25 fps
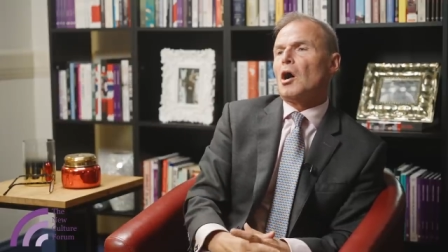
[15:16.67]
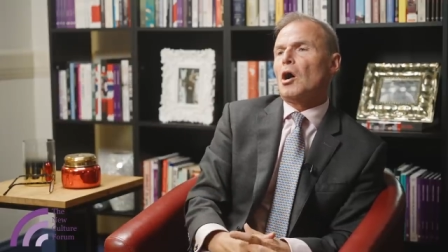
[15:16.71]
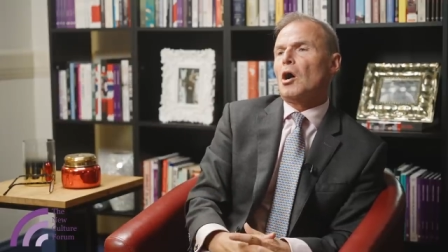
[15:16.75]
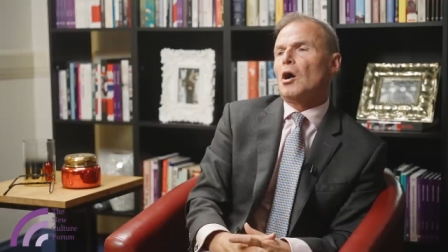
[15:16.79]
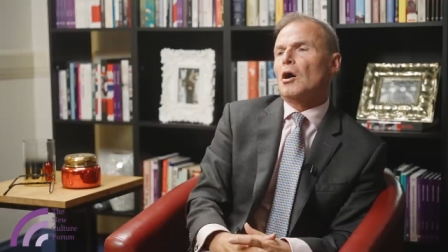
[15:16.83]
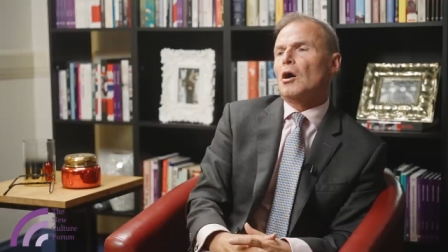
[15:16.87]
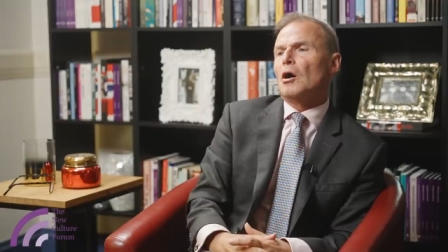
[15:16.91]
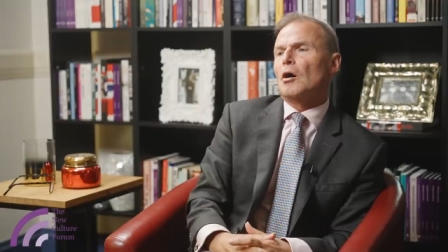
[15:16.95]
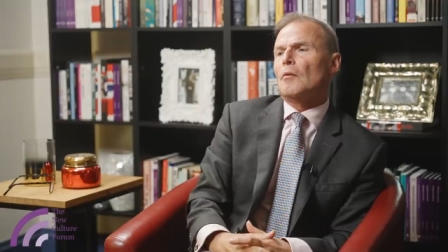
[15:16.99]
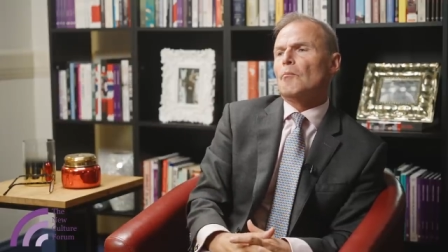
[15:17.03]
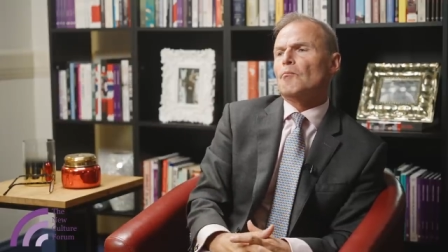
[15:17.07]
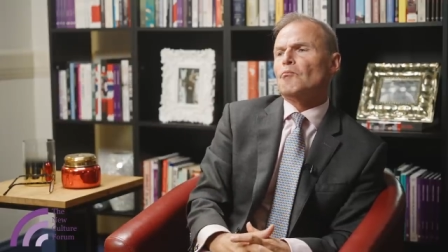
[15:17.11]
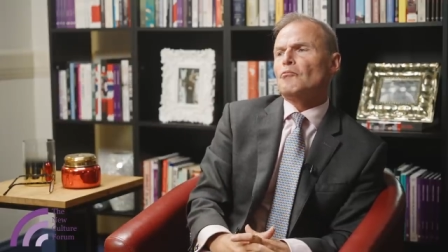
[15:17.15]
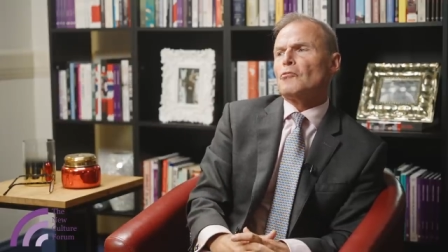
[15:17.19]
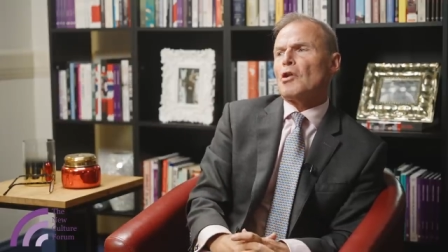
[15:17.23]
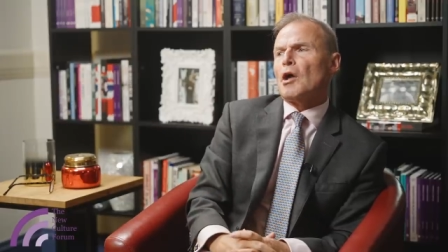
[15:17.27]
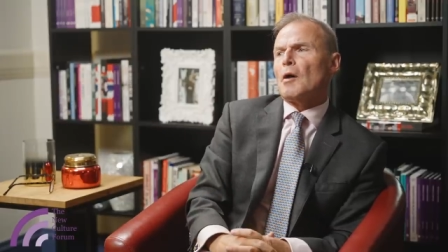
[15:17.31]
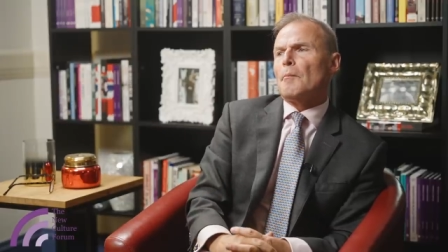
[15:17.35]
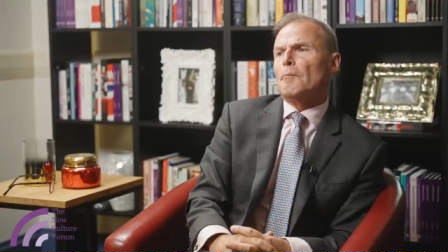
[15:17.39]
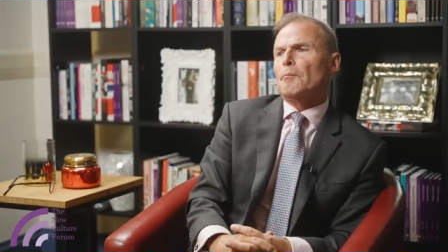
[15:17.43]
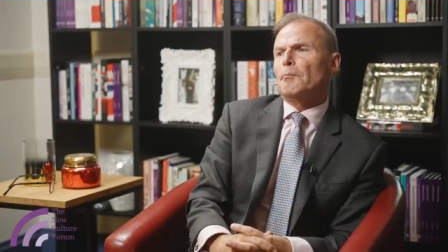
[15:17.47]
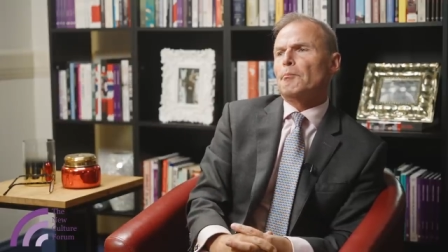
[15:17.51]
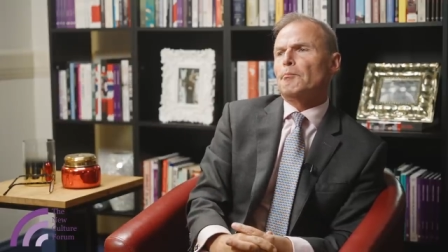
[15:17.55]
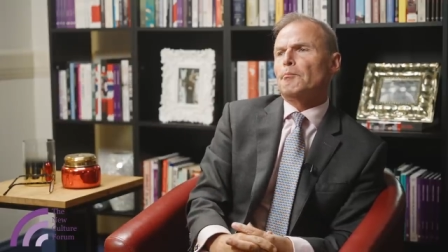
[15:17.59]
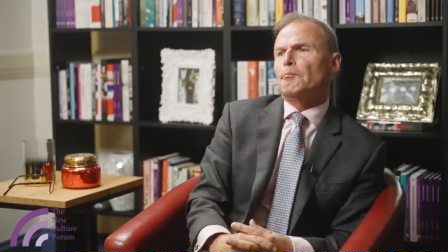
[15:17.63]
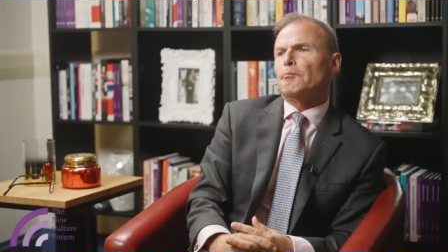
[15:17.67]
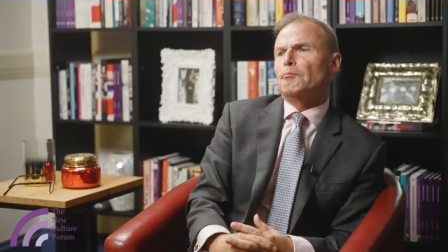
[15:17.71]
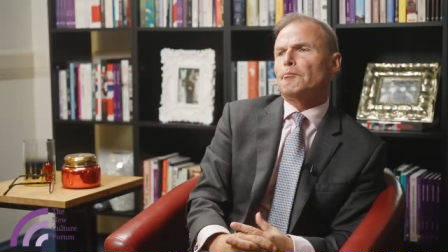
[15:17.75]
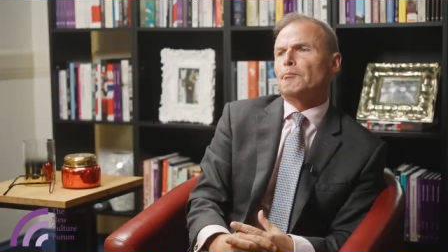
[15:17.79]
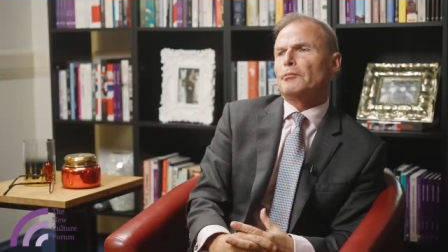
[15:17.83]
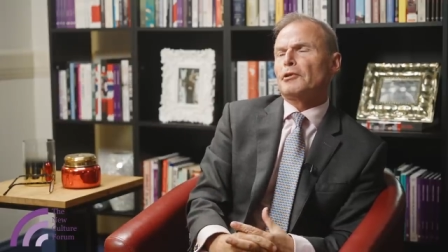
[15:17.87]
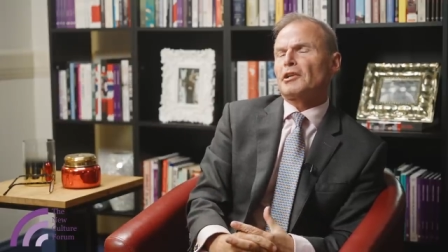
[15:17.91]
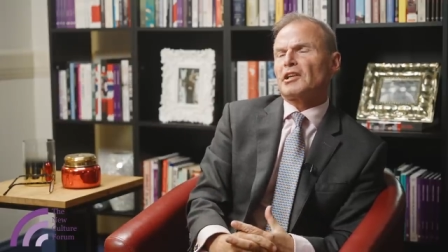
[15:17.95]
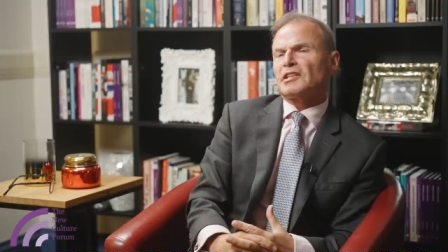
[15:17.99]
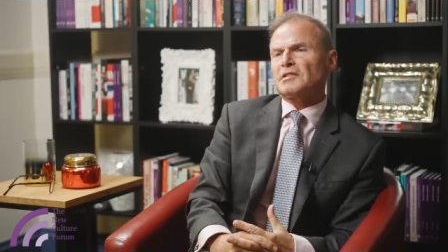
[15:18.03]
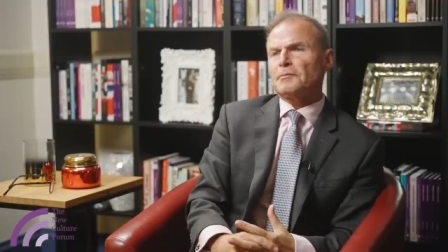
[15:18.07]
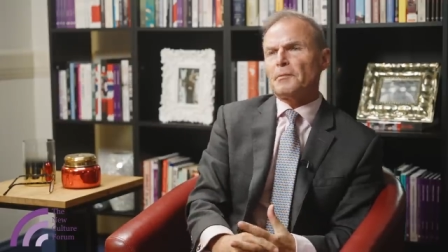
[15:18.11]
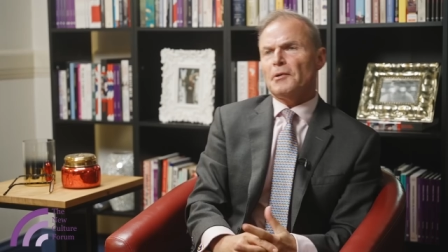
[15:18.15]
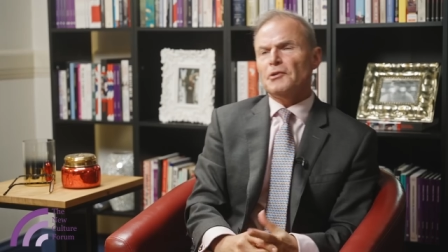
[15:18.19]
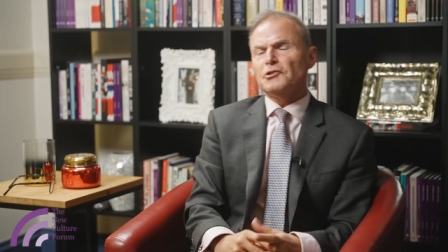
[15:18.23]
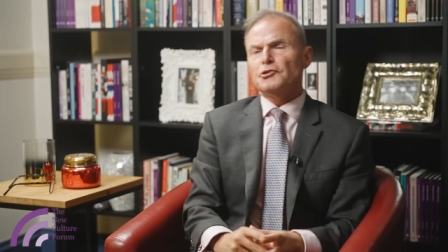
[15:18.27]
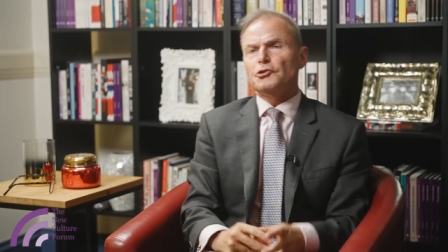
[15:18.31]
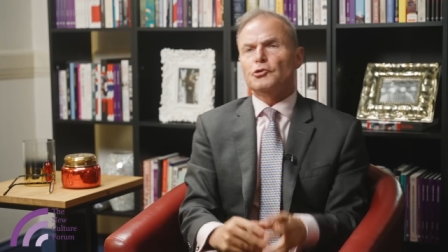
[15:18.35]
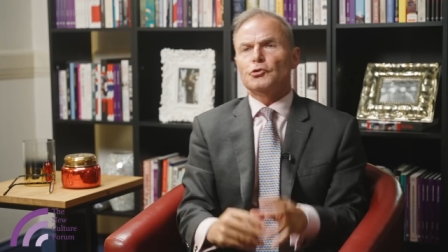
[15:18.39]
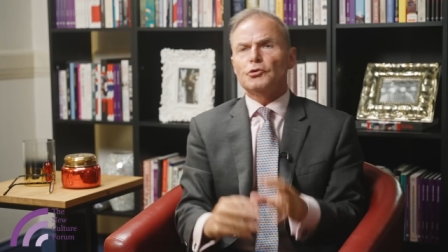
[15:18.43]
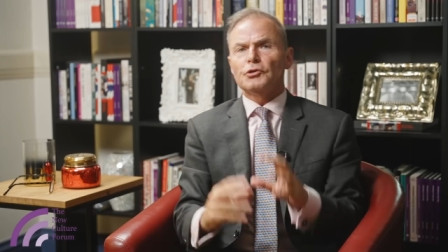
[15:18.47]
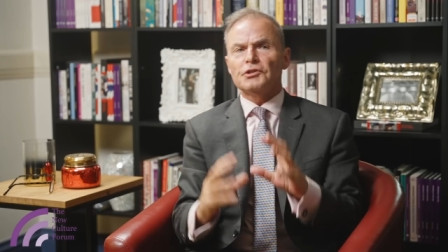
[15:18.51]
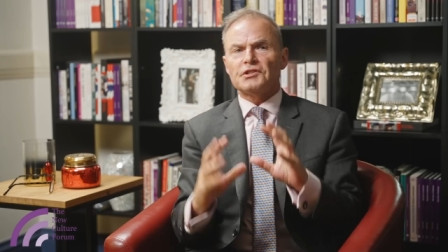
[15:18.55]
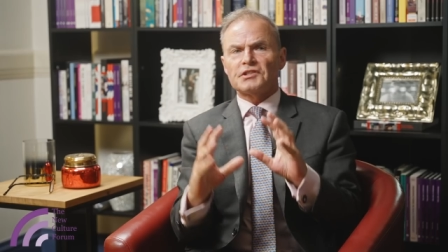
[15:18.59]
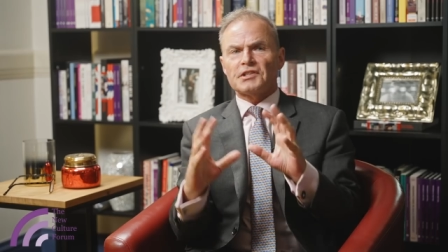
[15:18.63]
But I suppose
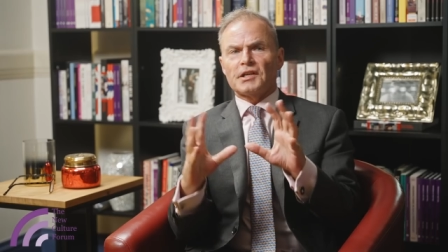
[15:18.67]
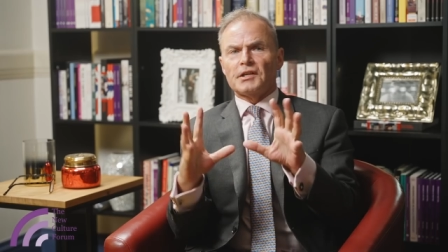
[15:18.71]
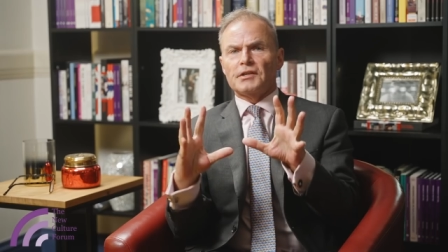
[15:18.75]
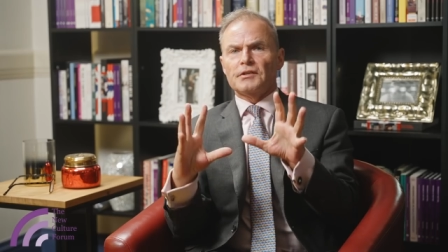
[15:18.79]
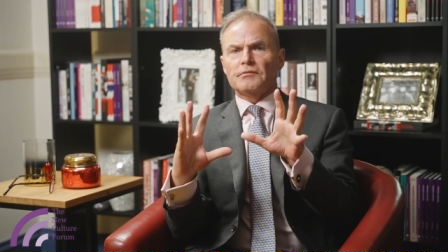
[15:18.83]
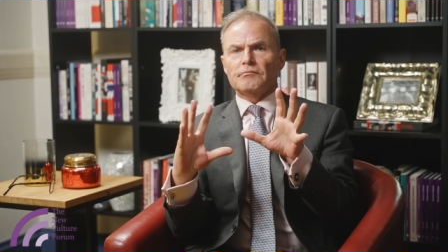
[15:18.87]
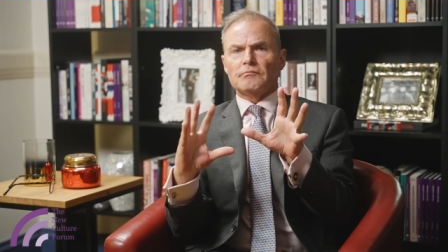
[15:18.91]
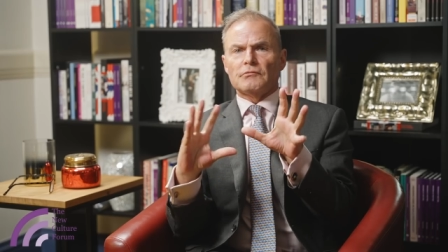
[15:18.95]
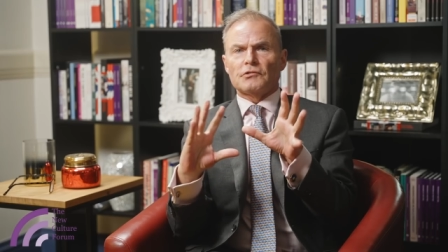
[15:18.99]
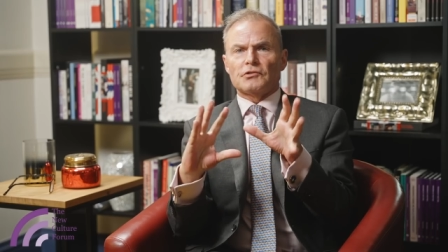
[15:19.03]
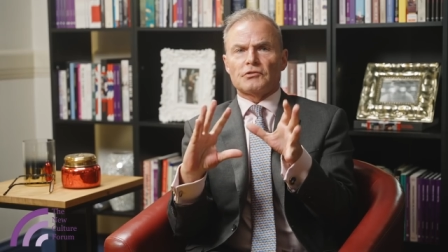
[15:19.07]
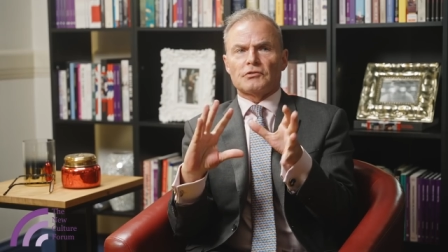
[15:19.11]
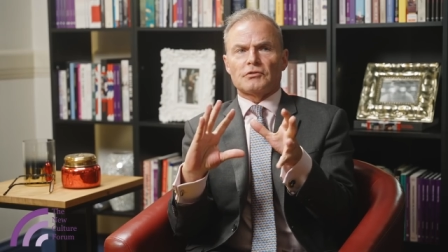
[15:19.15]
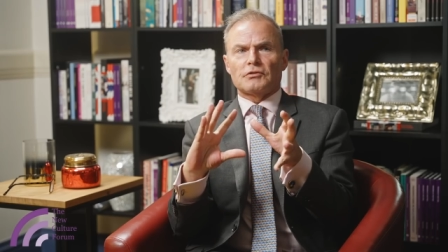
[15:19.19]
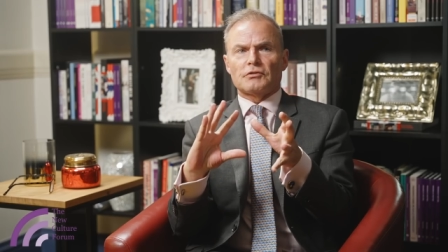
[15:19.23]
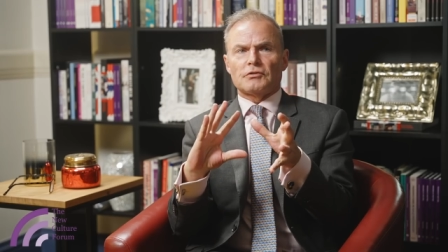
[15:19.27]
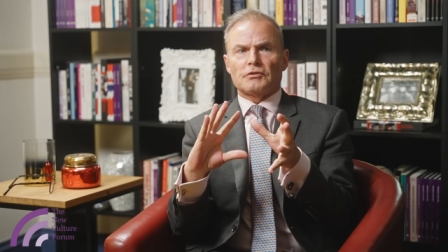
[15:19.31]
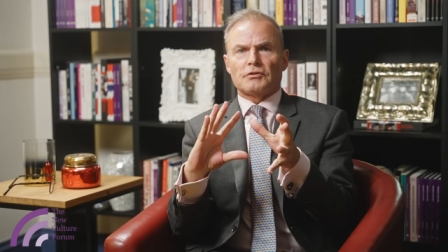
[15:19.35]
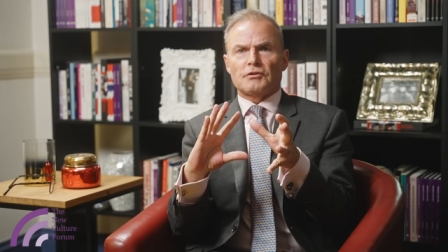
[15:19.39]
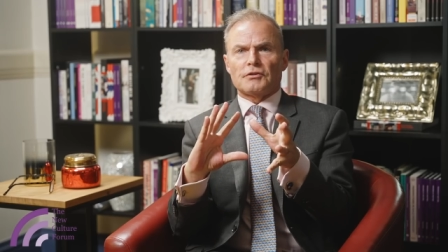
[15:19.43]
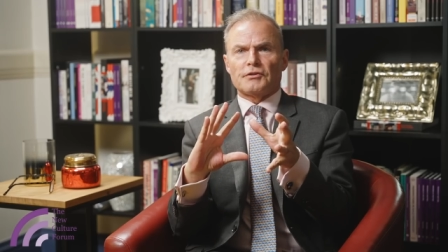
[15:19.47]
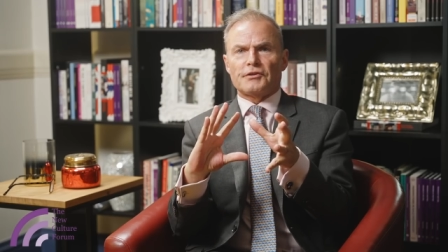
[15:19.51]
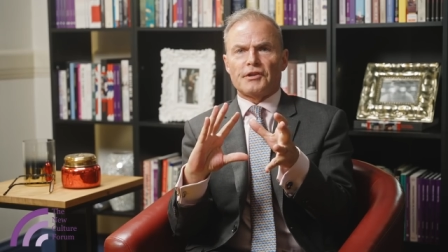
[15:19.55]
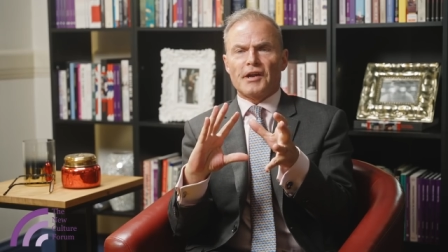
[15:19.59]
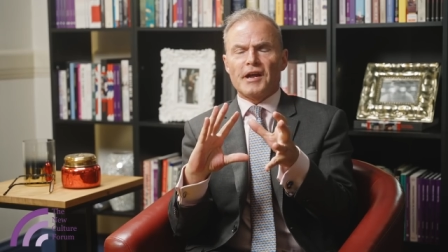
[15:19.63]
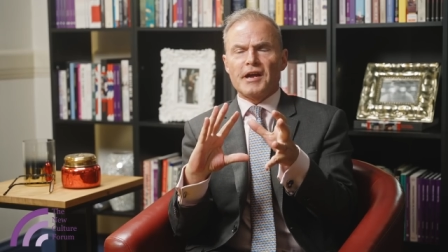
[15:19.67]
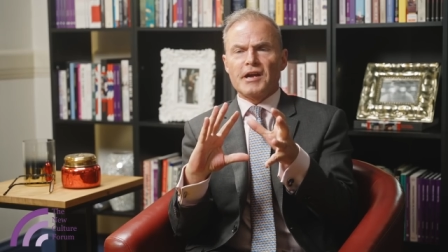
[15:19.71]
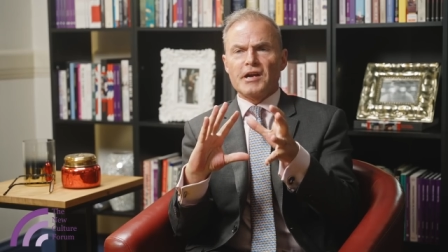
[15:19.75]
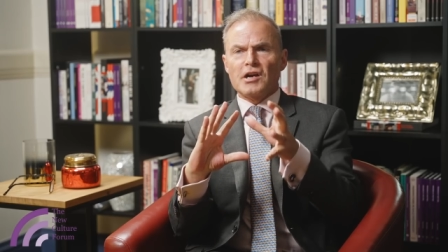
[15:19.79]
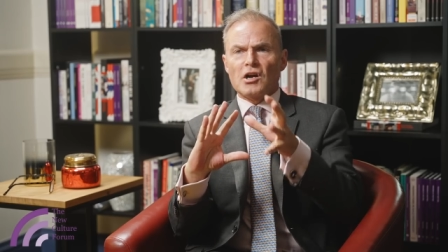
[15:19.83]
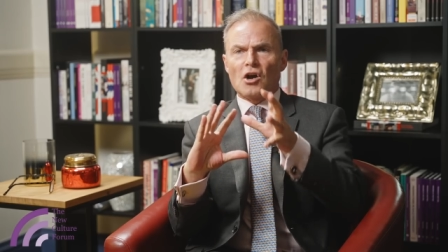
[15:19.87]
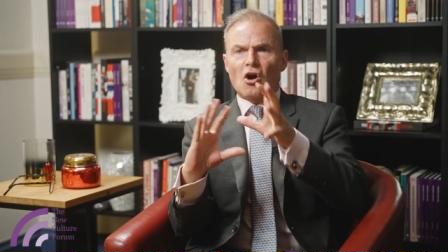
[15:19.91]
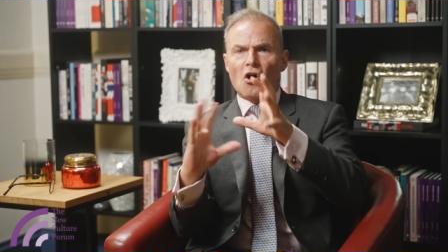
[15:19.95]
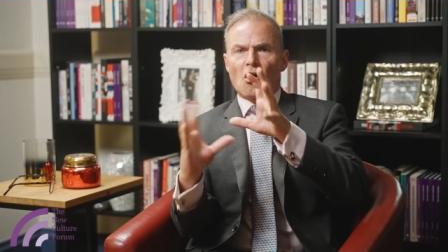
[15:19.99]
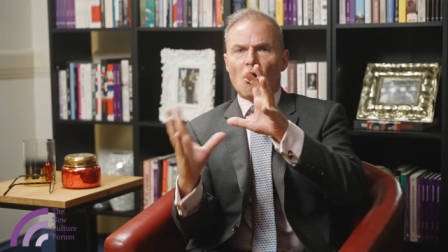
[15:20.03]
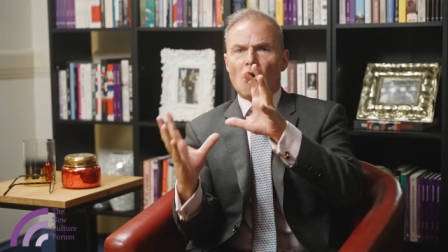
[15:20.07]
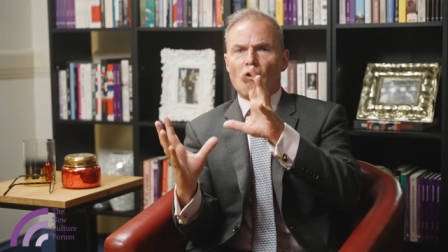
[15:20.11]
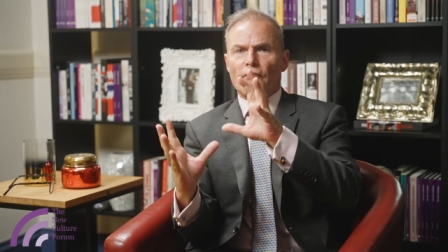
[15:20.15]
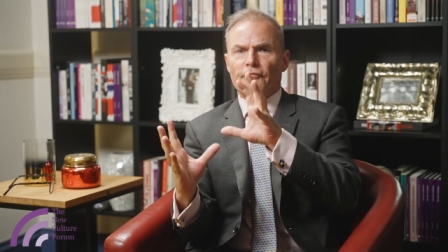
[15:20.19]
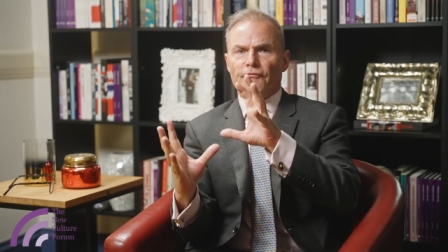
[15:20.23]
you could say they are